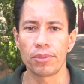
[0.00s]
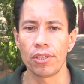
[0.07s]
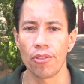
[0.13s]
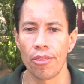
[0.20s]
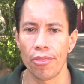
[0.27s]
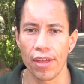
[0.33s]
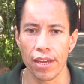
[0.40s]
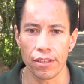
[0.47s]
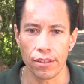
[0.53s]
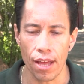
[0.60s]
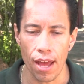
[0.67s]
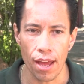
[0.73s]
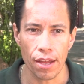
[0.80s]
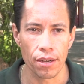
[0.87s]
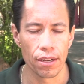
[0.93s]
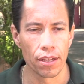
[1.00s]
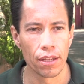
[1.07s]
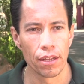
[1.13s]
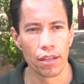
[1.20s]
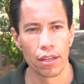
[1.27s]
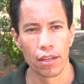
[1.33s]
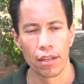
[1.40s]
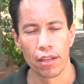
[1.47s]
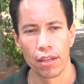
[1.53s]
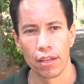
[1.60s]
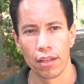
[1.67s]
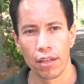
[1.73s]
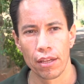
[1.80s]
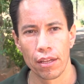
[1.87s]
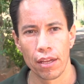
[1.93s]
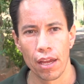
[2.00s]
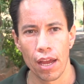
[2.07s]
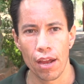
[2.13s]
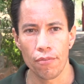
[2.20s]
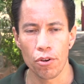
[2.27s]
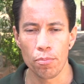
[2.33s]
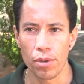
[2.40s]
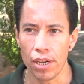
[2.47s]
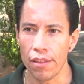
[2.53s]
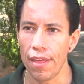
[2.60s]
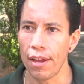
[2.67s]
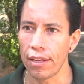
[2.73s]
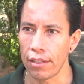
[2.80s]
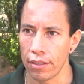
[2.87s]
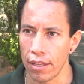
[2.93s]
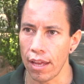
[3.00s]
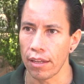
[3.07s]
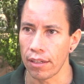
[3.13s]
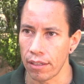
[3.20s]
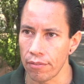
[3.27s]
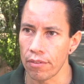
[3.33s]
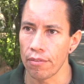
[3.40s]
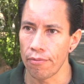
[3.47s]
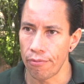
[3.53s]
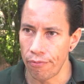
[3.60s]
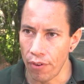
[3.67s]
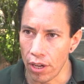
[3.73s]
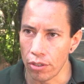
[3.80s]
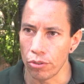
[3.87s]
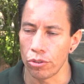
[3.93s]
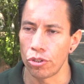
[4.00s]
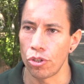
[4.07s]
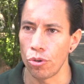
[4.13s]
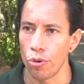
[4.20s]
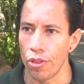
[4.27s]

to think that everybody that funneled through